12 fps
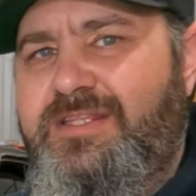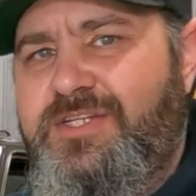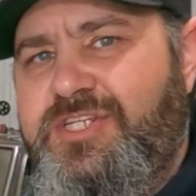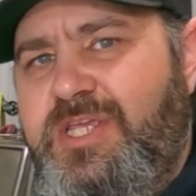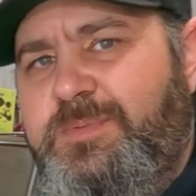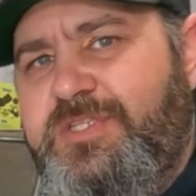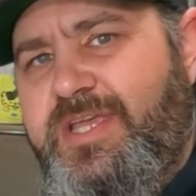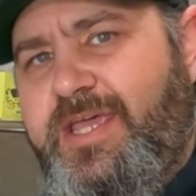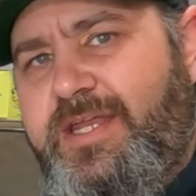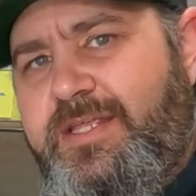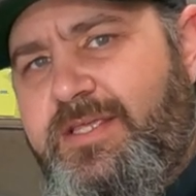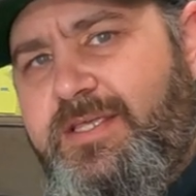on the cheap
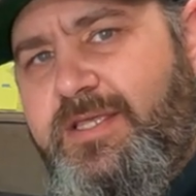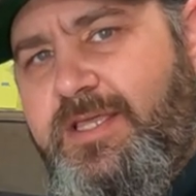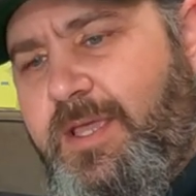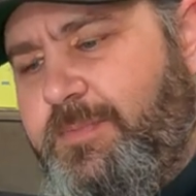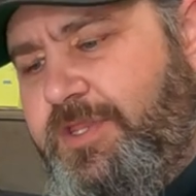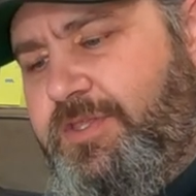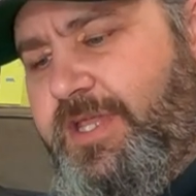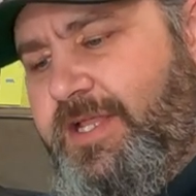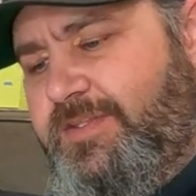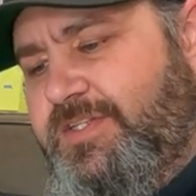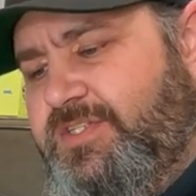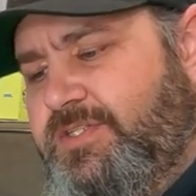side. I mean, you
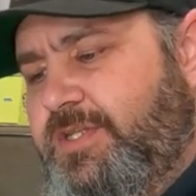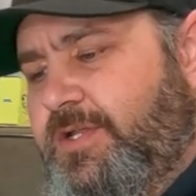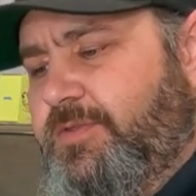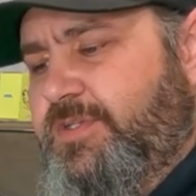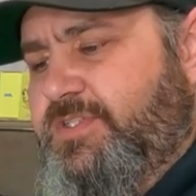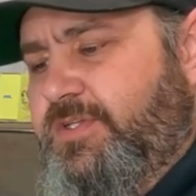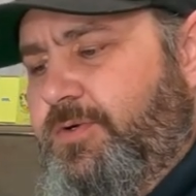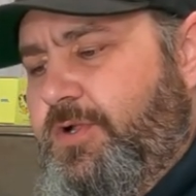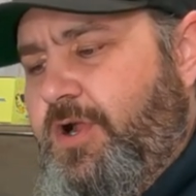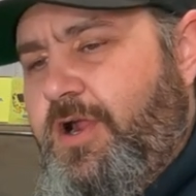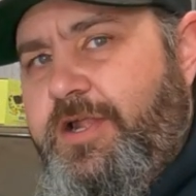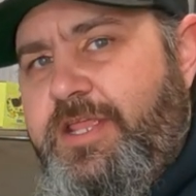got this, you know, this little
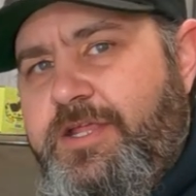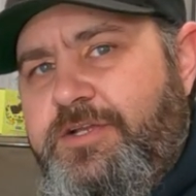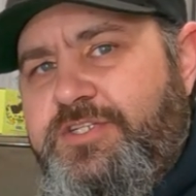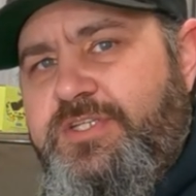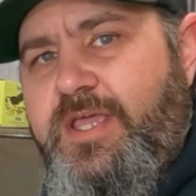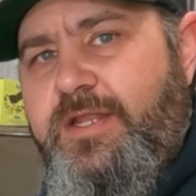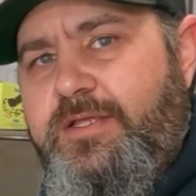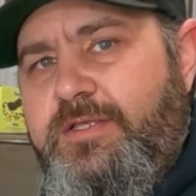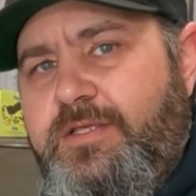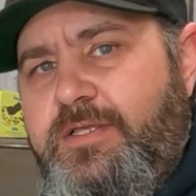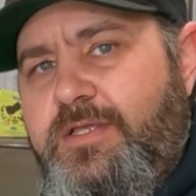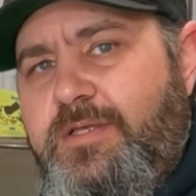guard here just kind of
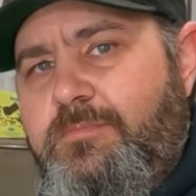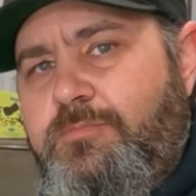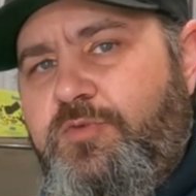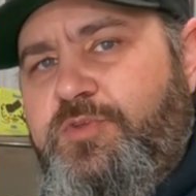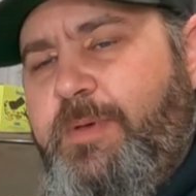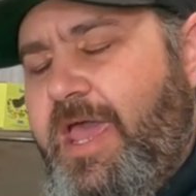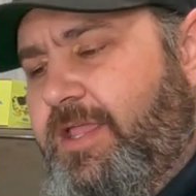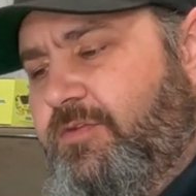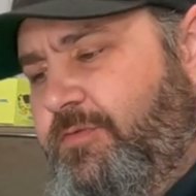moves back